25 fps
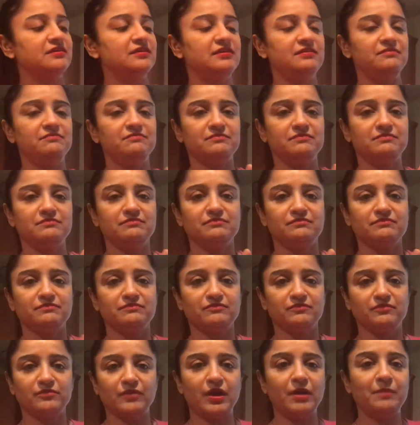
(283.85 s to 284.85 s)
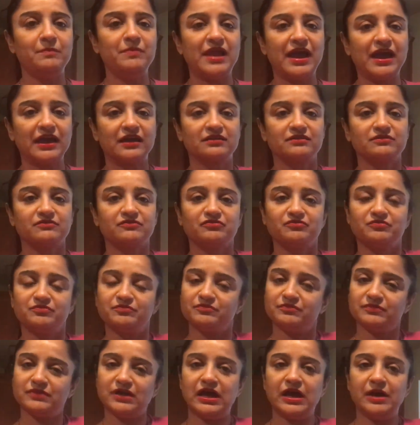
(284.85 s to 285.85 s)
a black
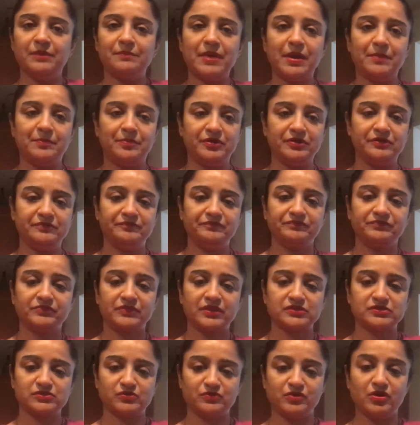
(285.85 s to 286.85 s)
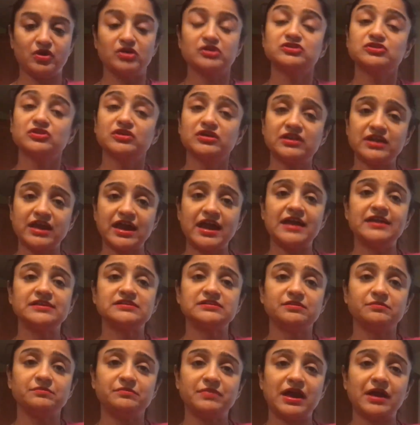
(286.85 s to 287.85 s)
pepper. So we're also going to add
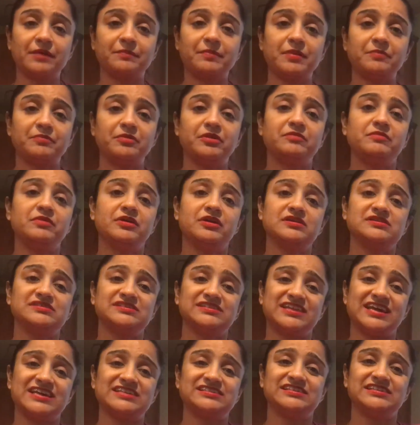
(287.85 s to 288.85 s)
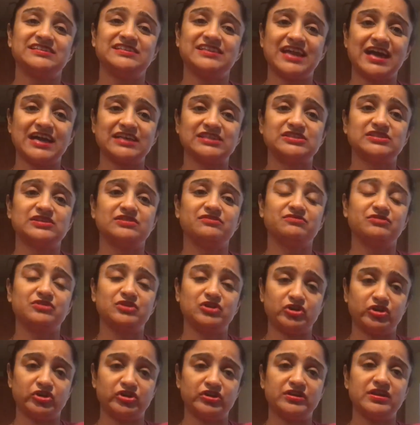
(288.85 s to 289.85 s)
some black pepper because it has lots of
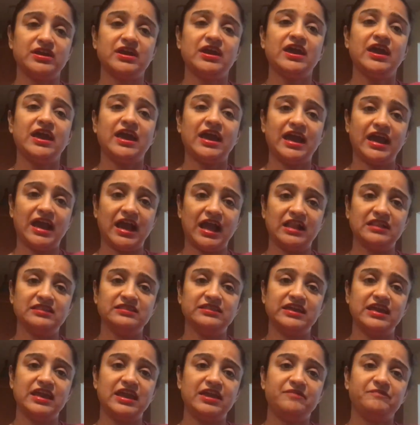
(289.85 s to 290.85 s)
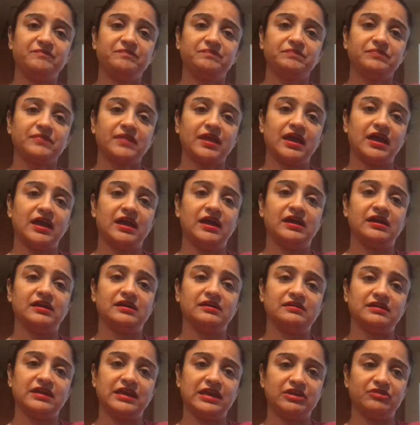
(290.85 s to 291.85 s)
good healthy
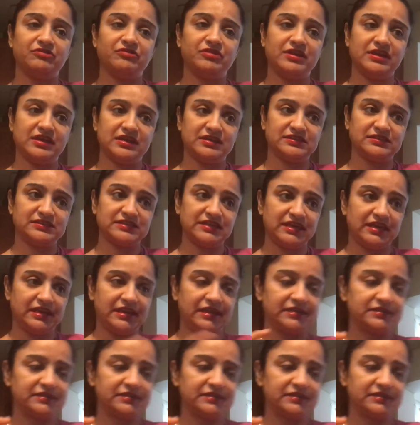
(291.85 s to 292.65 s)
ingredients in